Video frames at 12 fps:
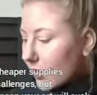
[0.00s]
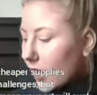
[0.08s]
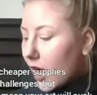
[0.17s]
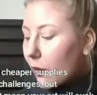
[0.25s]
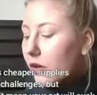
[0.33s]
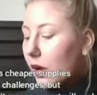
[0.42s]

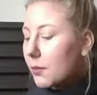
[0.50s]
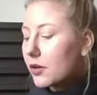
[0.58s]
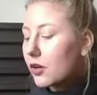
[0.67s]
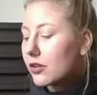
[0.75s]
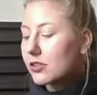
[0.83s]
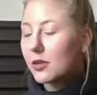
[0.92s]
I would come
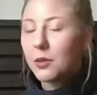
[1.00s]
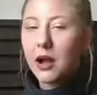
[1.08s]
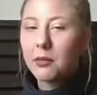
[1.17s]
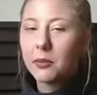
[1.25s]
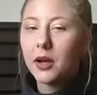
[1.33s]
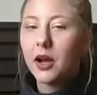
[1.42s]
across the
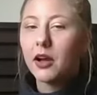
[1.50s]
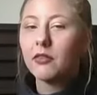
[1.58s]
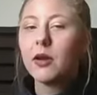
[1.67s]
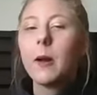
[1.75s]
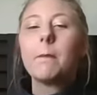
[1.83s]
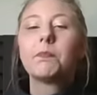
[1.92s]
problem of
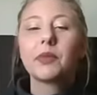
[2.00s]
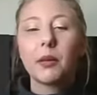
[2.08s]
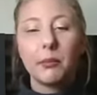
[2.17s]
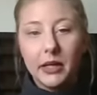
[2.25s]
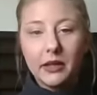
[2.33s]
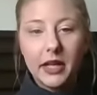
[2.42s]

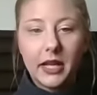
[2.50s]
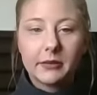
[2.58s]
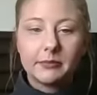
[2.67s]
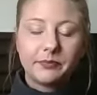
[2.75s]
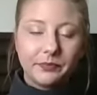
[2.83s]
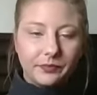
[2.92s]

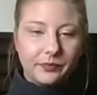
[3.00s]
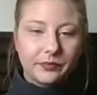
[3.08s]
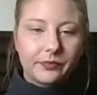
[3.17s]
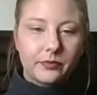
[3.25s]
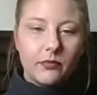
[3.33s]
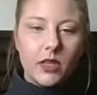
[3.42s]
pilling.
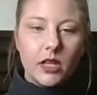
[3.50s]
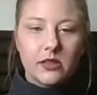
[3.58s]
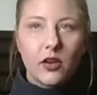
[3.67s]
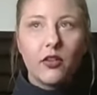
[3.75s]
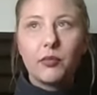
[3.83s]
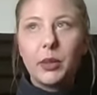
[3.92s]

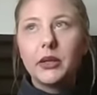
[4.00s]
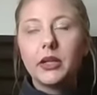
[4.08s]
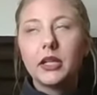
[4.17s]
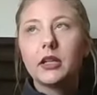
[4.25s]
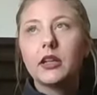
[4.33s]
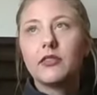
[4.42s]
So
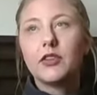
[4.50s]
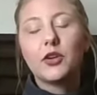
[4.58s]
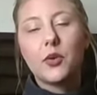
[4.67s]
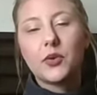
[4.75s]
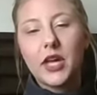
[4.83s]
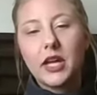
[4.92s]
pilling, if you don't
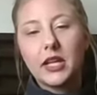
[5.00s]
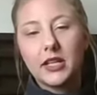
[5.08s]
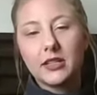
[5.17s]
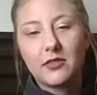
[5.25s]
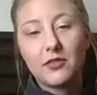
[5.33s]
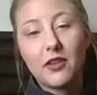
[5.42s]
know what that
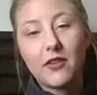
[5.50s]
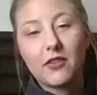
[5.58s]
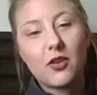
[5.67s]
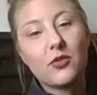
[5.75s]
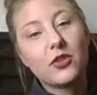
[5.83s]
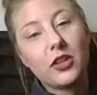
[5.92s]
is, if you've ever
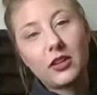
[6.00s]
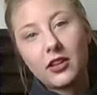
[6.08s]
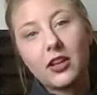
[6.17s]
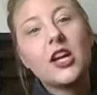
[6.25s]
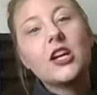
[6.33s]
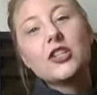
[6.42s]
owned like
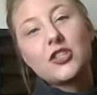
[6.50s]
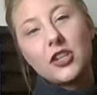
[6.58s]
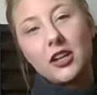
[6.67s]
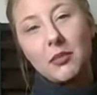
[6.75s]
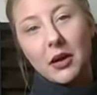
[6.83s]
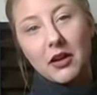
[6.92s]
a
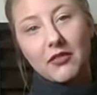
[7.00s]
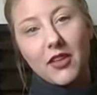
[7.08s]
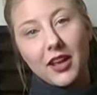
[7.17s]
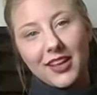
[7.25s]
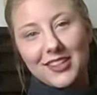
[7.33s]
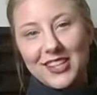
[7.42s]
shitty pair of
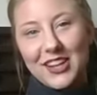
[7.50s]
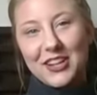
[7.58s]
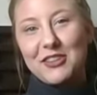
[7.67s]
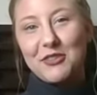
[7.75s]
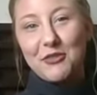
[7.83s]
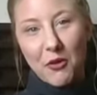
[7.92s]
leggings,
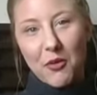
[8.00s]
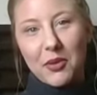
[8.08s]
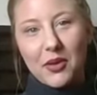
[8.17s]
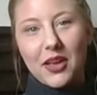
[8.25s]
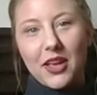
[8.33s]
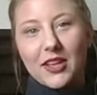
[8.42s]
you know what
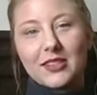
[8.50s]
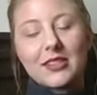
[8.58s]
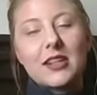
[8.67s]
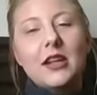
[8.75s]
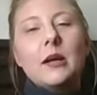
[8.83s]
pilling is.